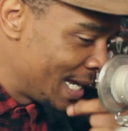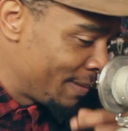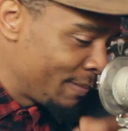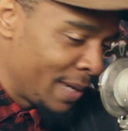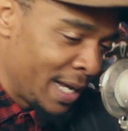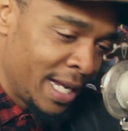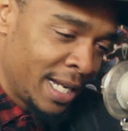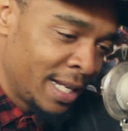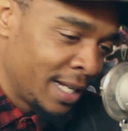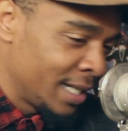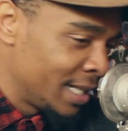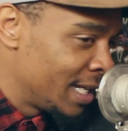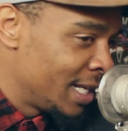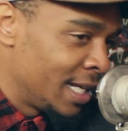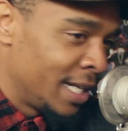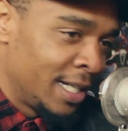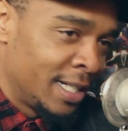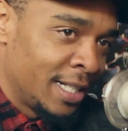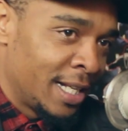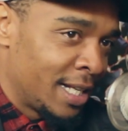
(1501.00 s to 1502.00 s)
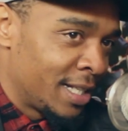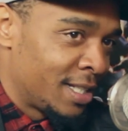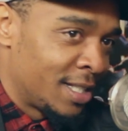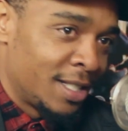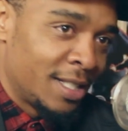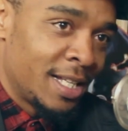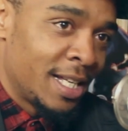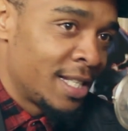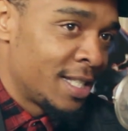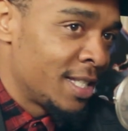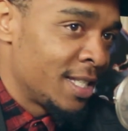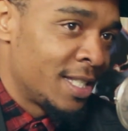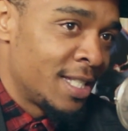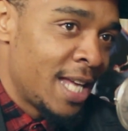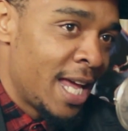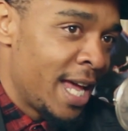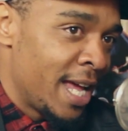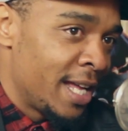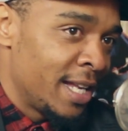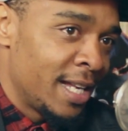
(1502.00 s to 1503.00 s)
Man, that's a
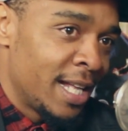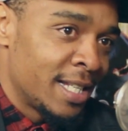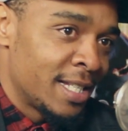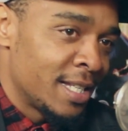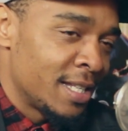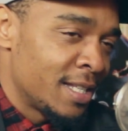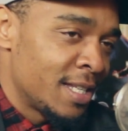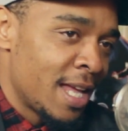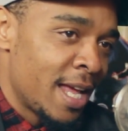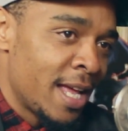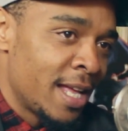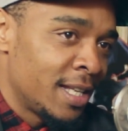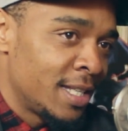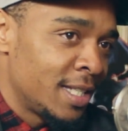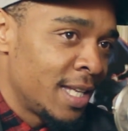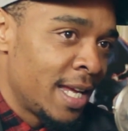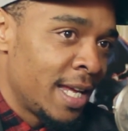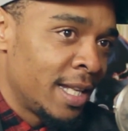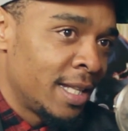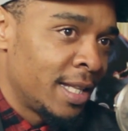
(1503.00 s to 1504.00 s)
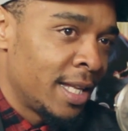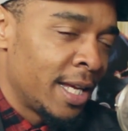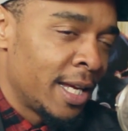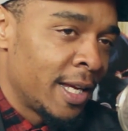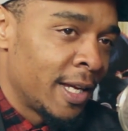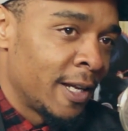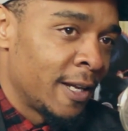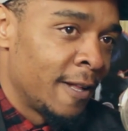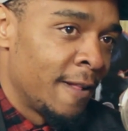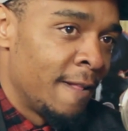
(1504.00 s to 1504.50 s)
sad thing.